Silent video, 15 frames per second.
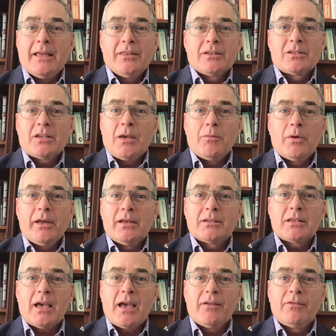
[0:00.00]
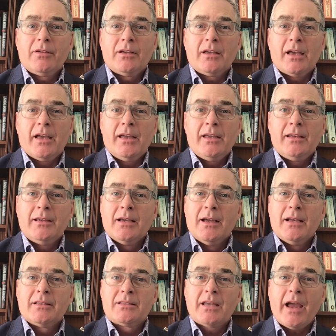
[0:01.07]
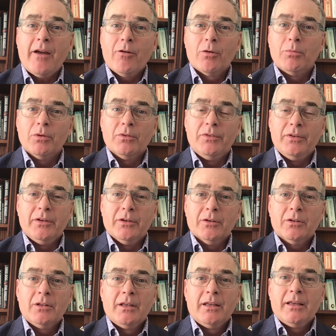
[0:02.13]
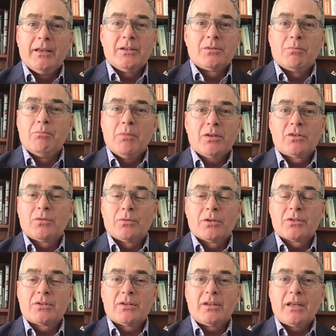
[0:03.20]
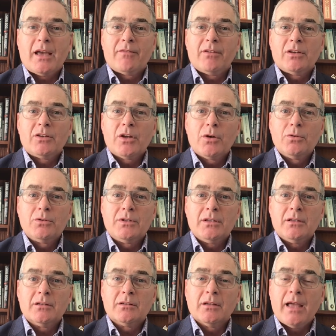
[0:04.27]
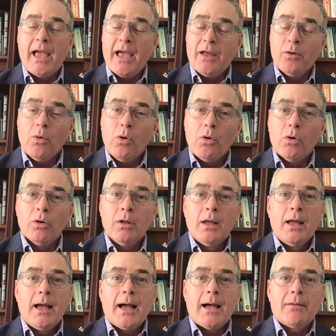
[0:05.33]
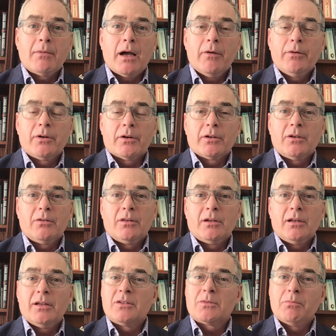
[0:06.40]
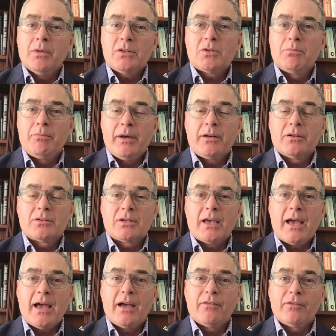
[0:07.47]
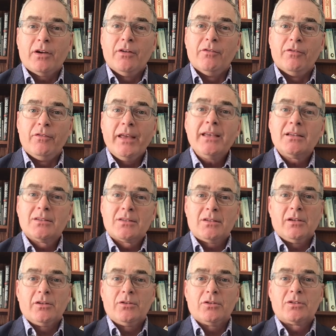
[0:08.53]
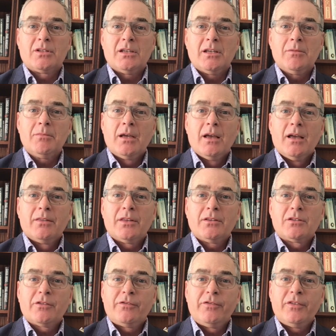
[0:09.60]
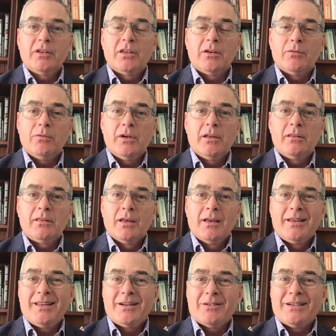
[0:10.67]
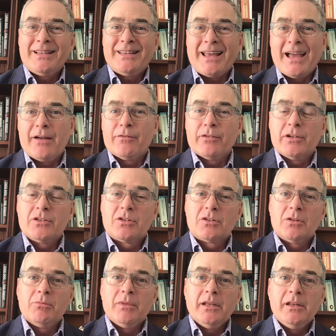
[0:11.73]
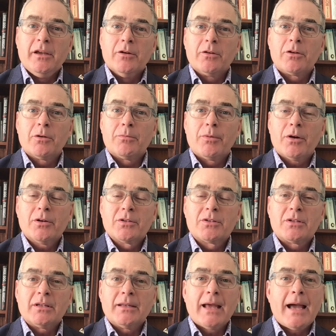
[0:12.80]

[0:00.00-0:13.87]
the same way as having a terrible deal is much worse than having no deal at all, I would argue that it's much better to have a vacancy on your team than to fill it with, an average to mediocre person.